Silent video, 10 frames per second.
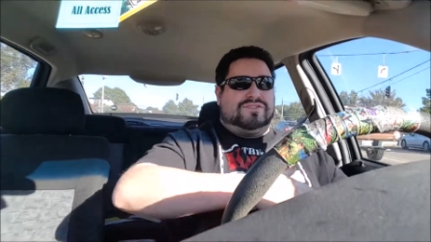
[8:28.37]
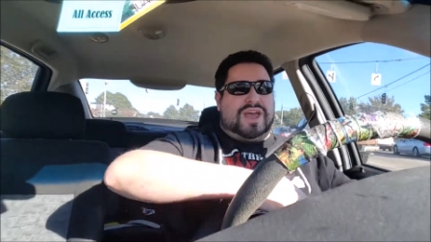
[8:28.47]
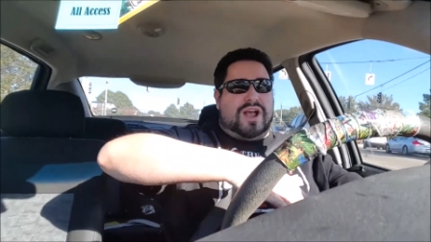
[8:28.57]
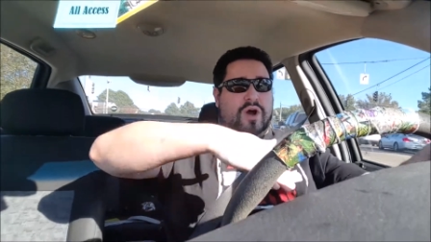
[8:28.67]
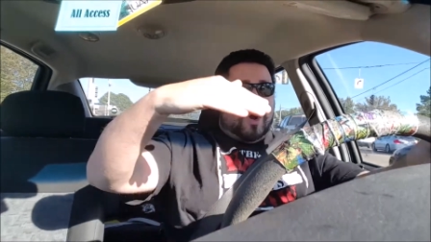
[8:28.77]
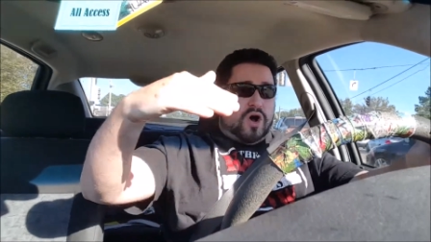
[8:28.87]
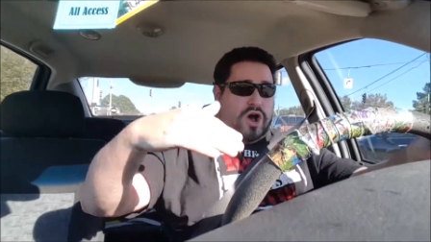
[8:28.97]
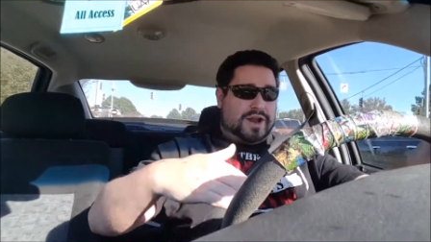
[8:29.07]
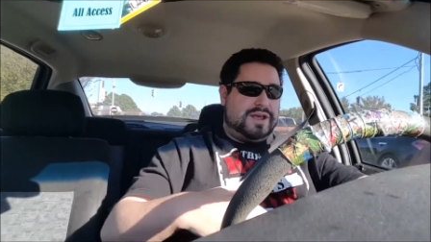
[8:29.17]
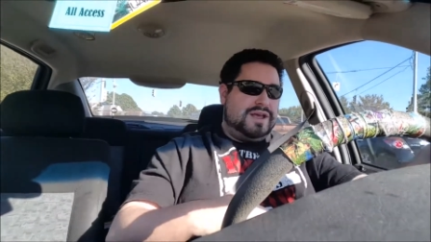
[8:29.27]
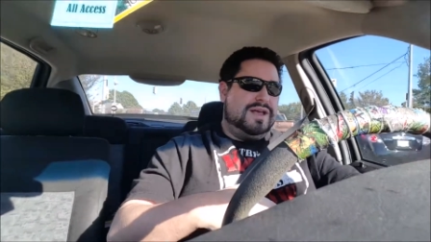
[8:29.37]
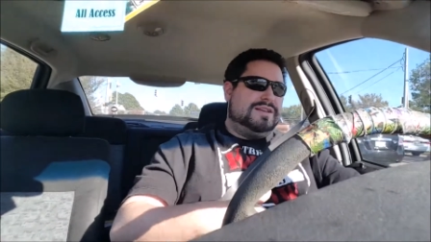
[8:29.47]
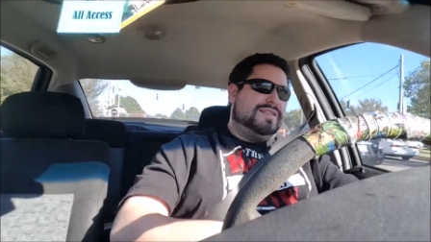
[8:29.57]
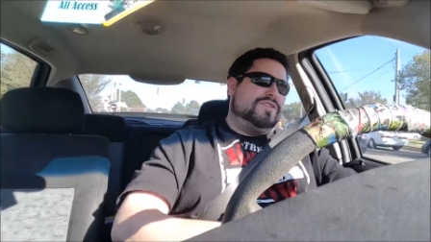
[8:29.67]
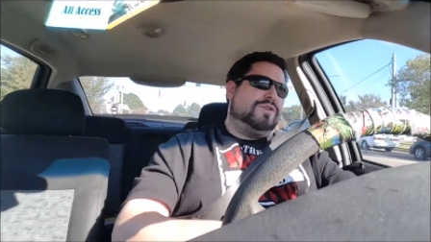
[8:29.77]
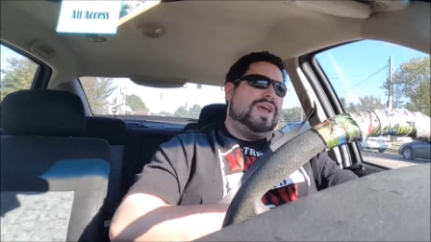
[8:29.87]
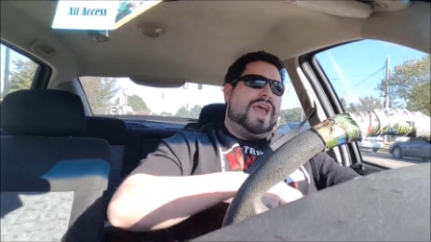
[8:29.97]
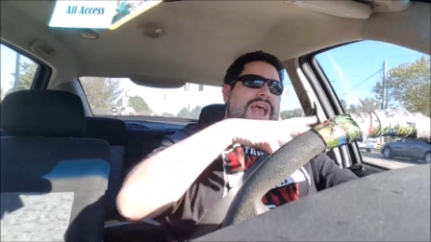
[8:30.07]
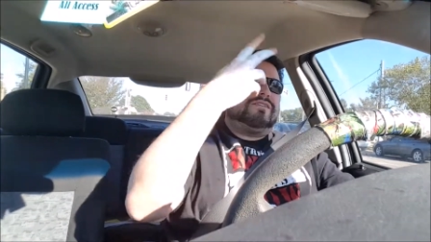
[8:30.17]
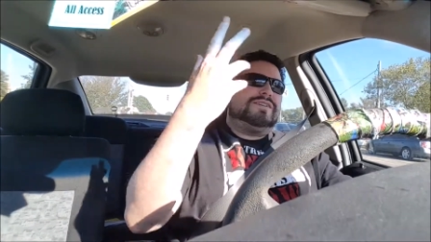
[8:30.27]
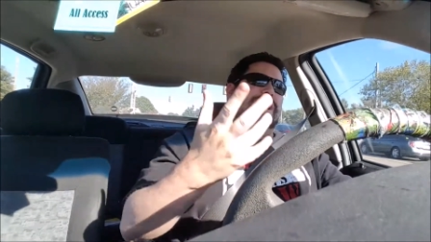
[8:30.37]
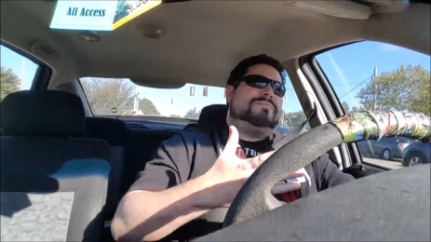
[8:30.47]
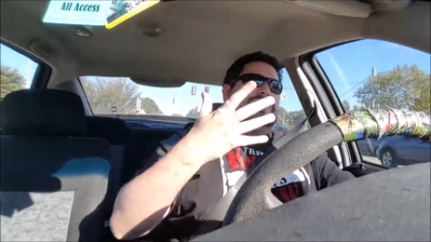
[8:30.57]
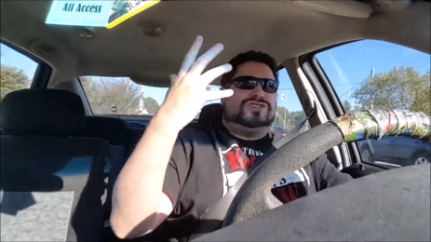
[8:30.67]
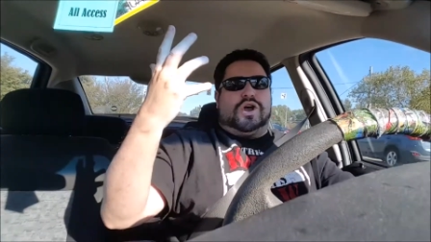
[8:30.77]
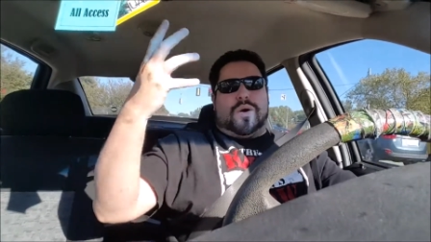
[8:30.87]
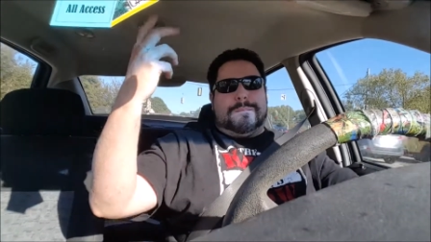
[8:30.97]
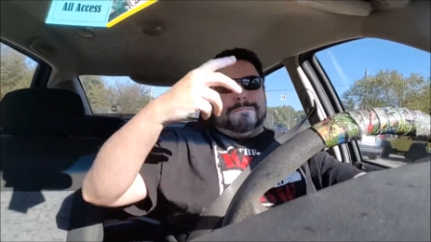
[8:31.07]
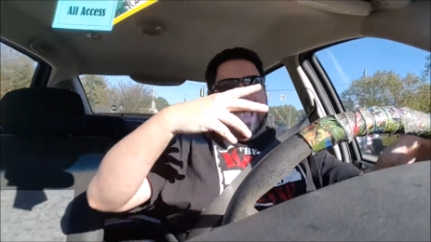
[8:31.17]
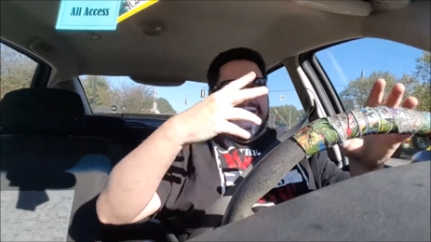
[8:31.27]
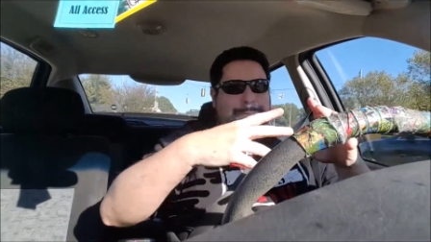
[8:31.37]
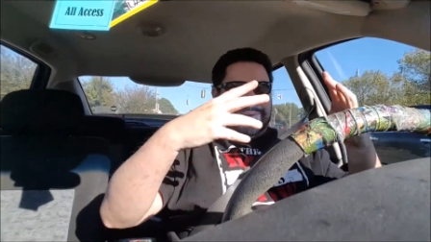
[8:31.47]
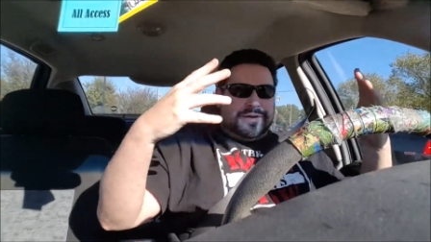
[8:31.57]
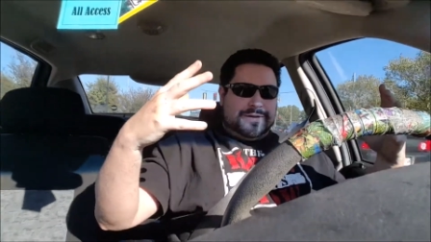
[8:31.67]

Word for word: Day on to this one. Every time they show a map